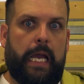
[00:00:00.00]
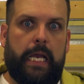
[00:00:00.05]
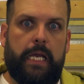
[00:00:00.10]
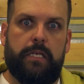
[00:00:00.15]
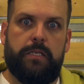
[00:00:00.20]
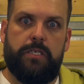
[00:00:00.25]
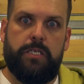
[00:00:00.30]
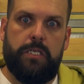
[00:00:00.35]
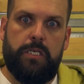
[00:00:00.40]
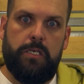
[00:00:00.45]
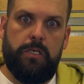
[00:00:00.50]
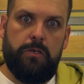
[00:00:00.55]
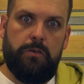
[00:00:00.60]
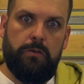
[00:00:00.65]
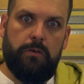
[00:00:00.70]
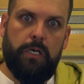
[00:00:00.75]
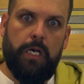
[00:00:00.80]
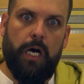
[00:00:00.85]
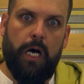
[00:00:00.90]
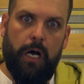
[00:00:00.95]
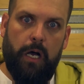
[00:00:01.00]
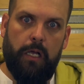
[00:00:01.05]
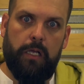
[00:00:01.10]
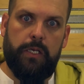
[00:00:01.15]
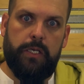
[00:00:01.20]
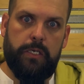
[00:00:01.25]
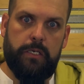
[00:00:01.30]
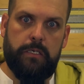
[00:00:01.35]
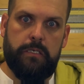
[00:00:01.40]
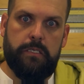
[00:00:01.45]
and you call
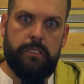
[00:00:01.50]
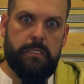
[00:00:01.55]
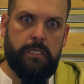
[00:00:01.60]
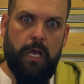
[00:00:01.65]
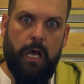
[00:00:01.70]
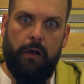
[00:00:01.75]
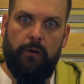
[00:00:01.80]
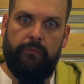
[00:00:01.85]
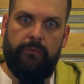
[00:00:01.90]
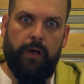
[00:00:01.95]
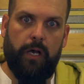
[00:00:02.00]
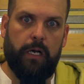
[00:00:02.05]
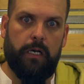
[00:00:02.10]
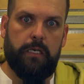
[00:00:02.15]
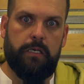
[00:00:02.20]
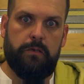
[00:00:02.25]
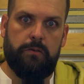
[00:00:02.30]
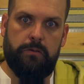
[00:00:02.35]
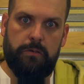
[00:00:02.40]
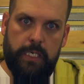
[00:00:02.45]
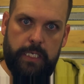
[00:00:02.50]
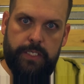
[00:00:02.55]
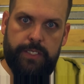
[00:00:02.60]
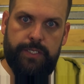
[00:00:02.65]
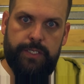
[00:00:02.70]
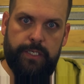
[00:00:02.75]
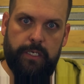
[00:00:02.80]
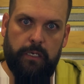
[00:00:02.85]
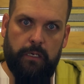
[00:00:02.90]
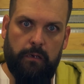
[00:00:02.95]
yourself a
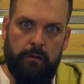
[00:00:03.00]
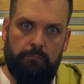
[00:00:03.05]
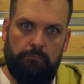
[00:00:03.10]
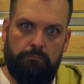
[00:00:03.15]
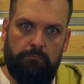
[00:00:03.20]
Christian.